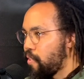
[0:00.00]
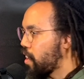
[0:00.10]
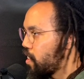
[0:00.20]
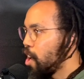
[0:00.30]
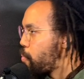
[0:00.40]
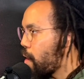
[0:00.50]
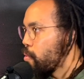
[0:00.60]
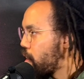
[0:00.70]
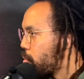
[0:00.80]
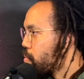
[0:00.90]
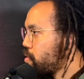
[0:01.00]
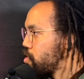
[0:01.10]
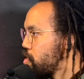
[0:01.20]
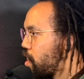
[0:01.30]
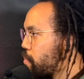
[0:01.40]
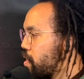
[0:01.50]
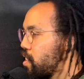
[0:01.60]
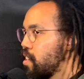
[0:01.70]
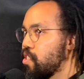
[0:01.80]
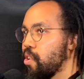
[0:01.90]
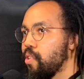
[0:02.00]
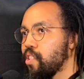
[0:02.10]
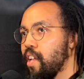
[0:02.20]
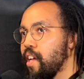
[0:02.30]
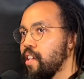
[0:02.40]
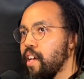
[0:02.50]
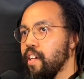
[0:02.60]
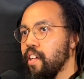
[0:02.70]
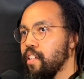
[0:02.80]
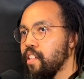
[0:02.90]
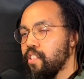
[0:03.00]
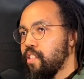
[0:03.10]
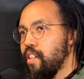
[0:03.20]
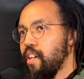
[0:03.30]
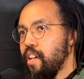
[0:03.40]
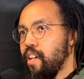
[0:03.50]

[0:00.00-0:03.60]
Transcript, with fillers: if I can help, I will help. Do you know what I mean? And so it's like, yeah, it's